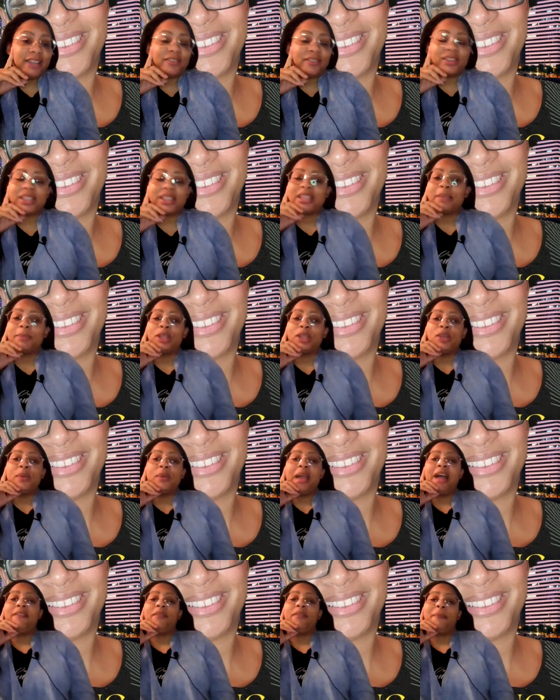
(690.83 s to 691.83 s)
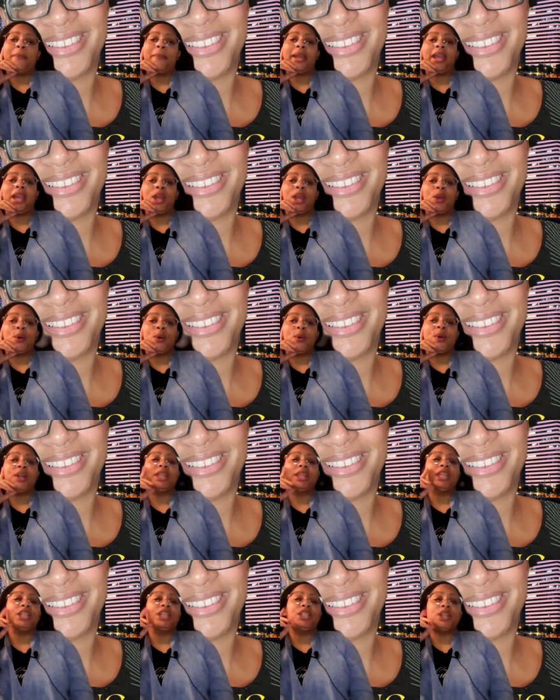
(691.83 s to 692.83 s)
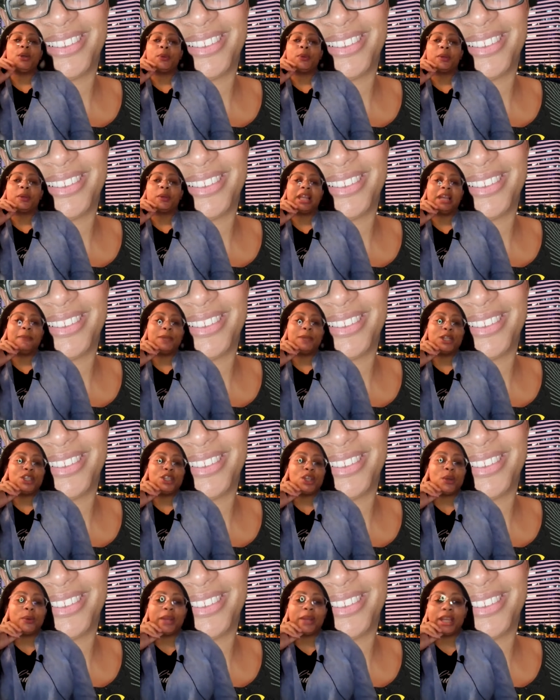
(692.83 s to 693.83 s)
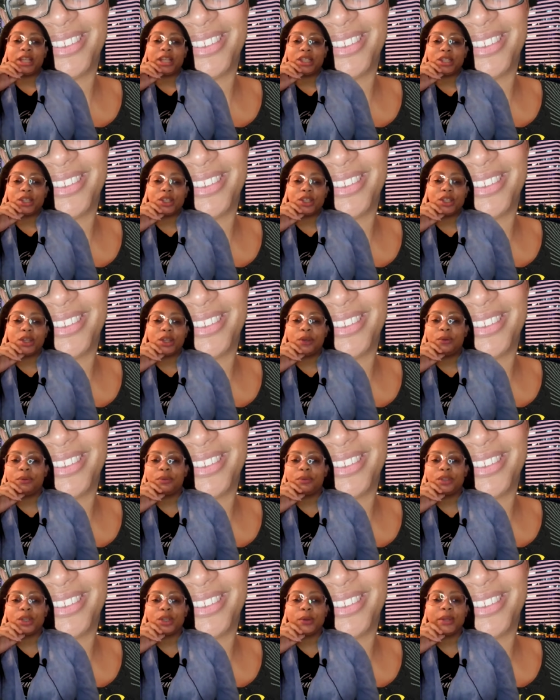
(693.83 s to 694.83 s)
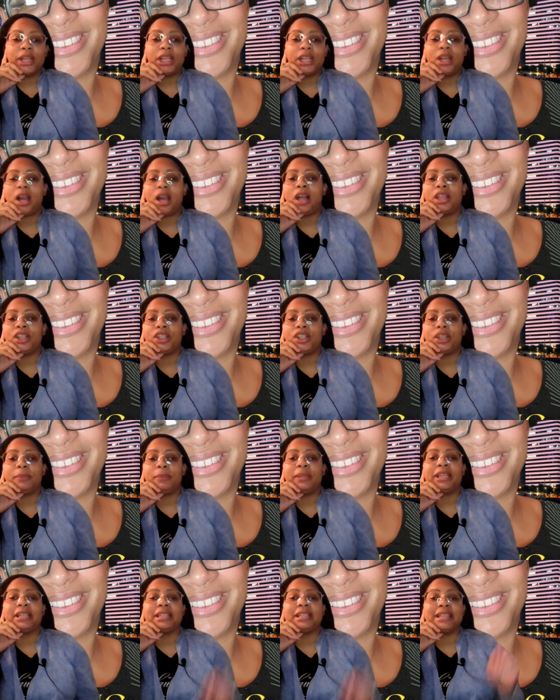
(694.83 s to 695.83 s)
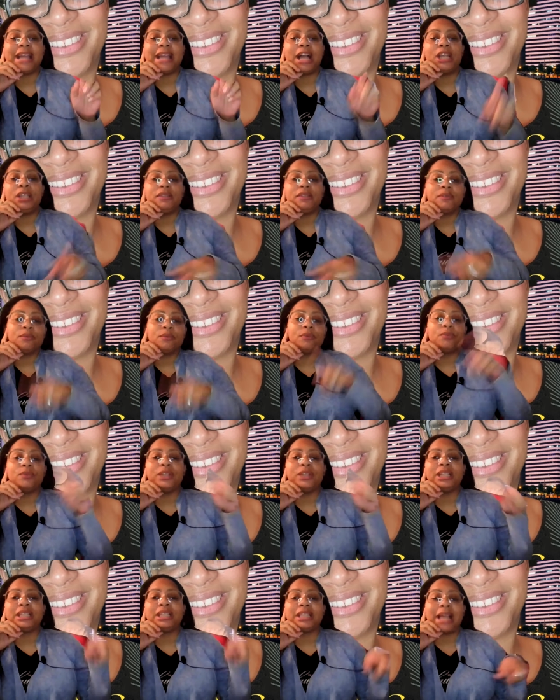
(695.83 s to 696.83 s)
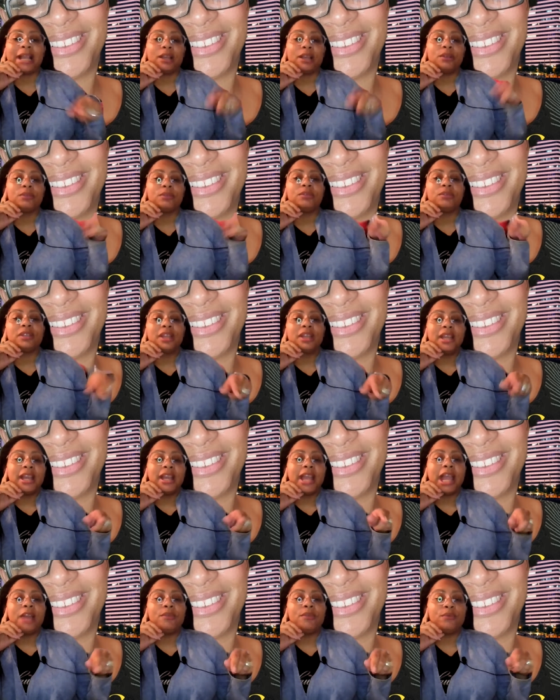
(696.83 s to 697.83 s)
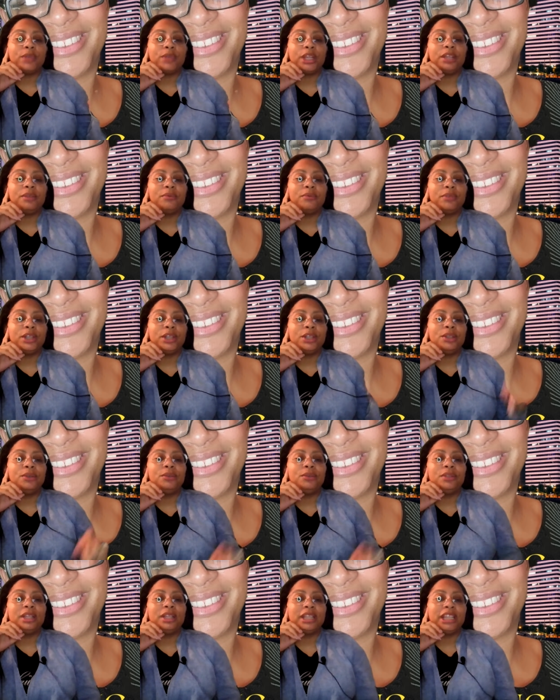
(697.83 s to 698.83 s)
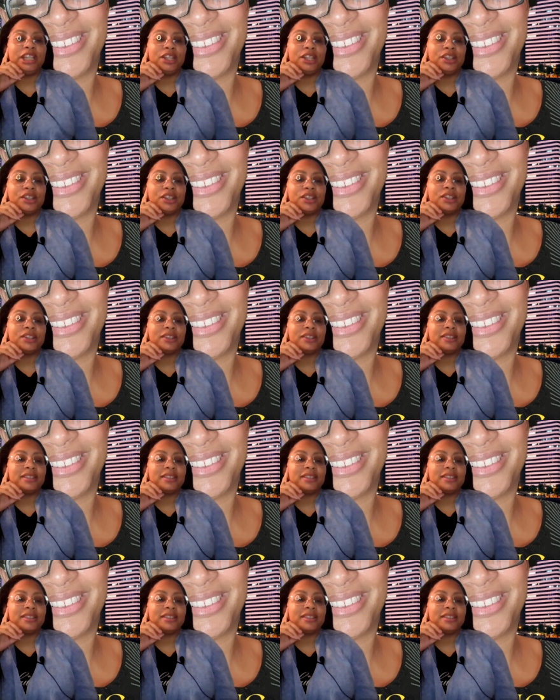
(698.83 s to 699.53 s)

If it's something you haven't paid on, then don't claim it, don't answer, don't acknowledge it, because now you recycled and renewed the year.